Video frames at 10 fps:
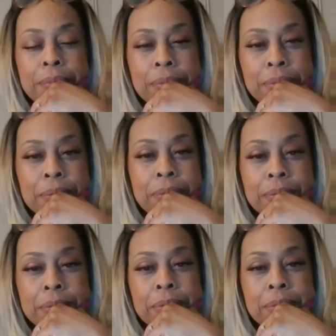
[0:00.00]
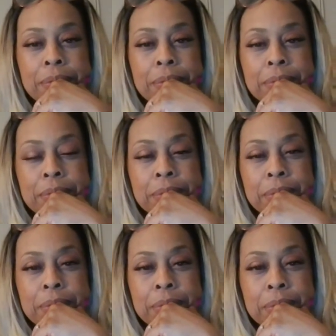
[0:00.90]

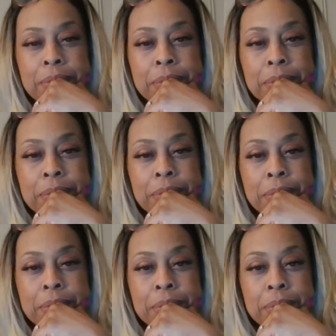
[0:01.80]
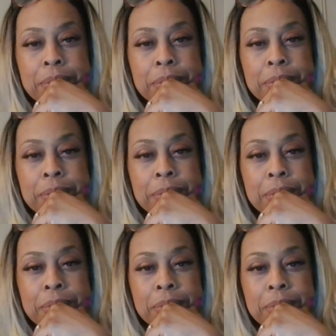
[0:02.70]

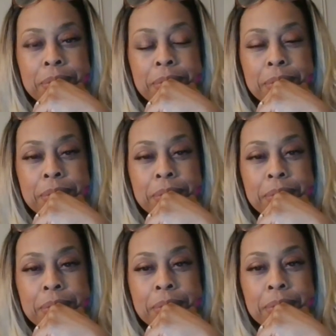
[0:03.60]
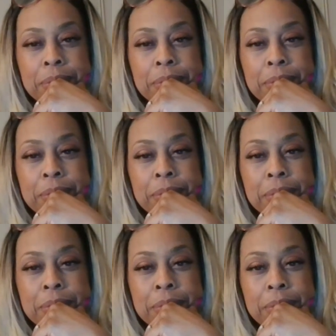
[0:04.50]

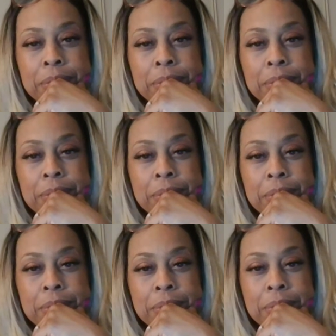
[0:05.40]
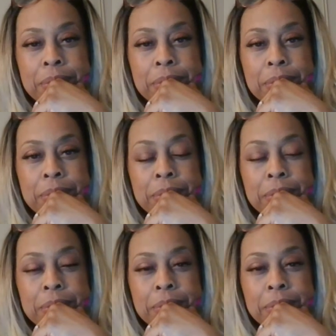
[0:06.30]

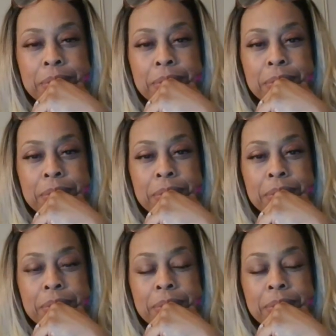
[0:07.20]
(silent)